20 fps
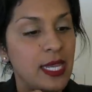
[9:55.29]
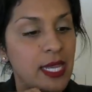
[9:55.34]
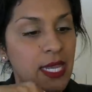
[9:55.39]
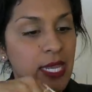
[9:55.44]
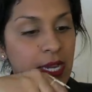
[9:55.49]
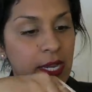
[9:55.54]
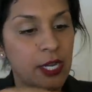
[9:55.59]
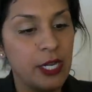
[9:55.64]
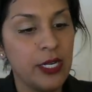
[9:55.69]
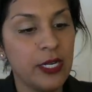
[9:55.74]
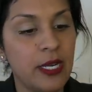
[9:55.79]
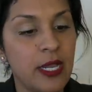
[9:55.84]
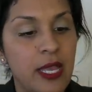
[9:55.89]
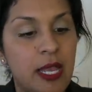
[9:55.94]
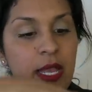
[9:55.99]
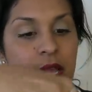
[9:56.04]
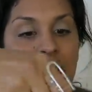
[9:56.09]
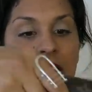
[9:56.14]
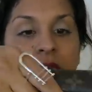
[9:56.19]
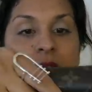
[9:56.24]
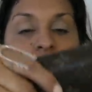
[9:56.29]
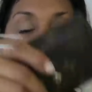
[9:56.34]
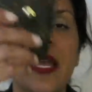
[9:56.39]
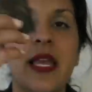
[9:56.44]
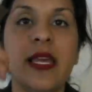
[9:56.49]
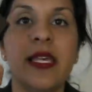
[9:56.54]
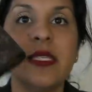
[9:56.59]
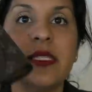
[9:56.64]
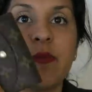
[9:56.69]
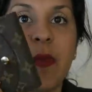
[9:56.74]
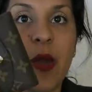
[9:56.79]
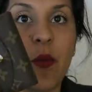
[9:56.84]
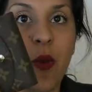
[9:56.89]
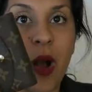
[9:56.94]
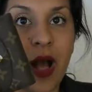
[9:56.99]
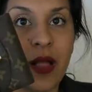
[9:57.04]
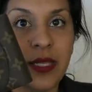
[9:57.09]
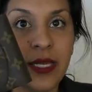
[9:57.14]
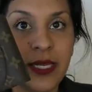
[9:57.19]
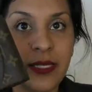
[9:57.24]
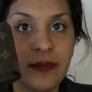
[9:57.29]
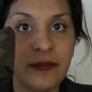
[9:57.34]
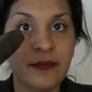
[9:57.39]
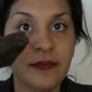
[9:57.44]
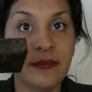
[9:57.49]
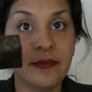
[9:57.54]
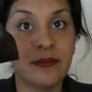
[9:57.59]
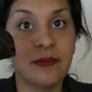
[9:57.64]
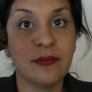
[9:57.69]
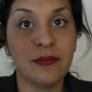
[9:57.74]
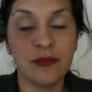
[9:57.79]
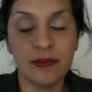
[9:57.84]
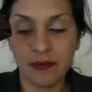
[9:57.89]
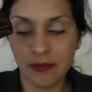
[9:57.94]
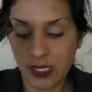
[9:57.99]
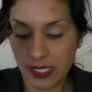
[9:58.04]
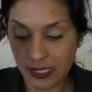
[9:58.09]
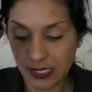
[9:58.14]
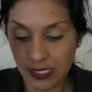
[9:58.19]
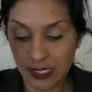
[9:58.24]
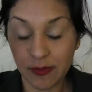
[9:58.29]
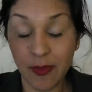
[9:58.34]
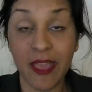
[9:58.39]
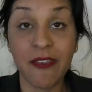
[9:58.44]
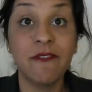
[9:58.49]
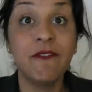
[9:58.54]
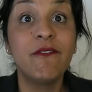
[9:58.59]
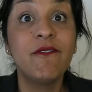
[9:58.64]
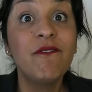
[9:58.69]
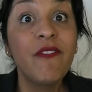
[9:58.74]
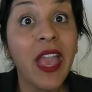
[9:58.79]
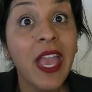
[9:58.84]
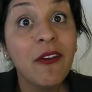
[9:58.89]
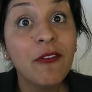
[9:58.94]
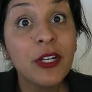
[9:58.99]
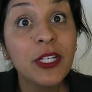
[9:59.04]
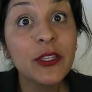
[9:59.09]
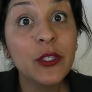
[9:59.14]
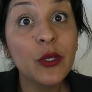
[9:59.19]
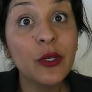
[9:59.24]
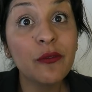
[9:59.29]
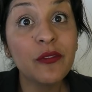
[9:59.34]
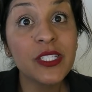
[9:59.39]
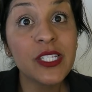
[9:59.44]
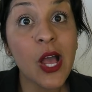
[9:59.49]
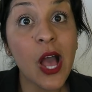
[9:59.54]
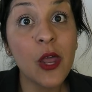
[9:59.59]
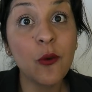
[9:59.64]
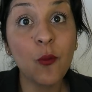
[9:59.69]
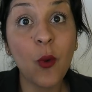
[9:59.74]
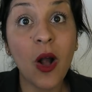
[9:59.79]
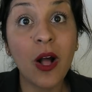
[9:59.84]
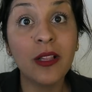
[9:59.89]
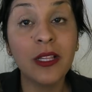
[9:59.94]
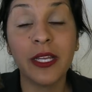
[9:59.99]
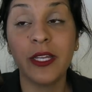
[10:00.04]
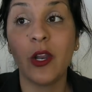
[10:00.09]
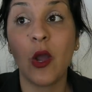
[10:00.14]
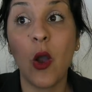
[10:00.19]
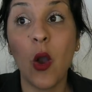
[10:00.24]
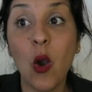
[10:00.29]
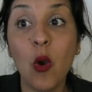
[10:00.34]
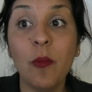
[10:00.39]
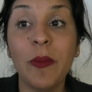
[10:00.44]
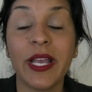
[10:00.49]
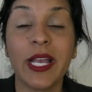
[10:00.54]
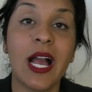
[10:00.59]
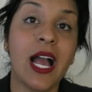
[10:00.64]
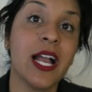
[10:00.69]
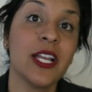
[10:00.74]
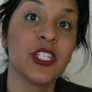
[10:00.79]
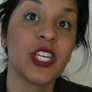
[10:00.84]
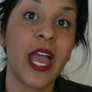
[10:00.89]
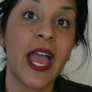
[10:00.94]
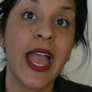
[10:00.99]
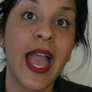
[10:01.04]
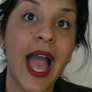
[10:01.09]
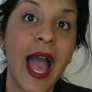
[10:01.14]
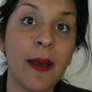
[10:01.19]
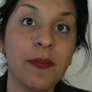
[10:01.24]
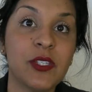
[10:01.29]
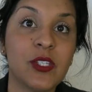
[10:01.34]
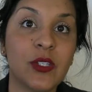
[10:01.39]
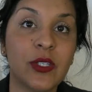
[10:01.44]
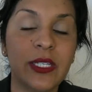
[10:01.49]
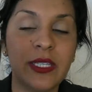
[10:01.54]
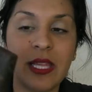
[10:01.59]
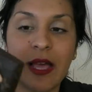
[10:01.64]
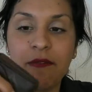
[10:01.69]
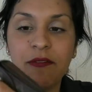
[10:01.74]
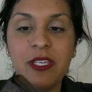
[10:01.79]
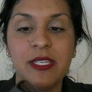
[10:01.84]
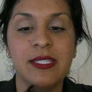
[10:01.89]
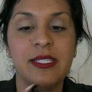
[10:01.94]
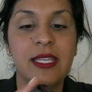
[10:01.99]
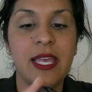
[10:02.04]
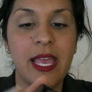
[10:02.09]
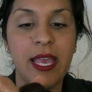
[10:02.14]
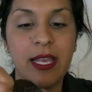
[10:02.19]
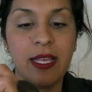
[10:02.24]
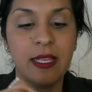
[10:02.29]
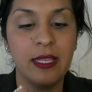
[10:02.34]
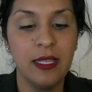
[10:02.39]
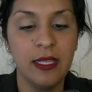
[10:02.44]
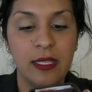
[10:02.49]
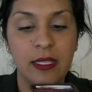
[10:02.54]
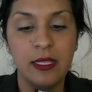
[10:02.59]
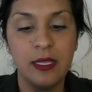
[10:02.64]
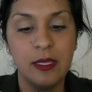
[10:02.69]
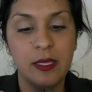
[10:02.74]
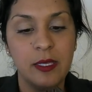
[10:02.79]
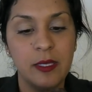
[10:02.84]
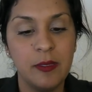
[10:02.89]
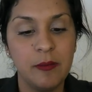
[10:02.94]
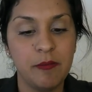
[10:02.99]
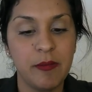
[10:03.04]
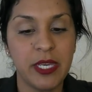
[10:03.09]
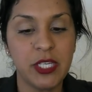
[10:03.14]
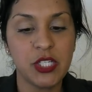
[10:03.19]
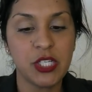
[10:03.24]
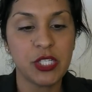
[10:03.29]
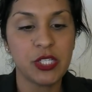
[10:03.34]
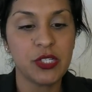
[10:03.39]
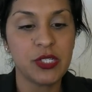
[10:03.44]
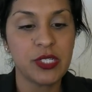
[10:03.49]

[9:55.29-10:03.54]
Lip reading: here is my wallet. This is my favorite Louis Vuitton wallet. Oh my gosh, I absolutely love this thing. Make sure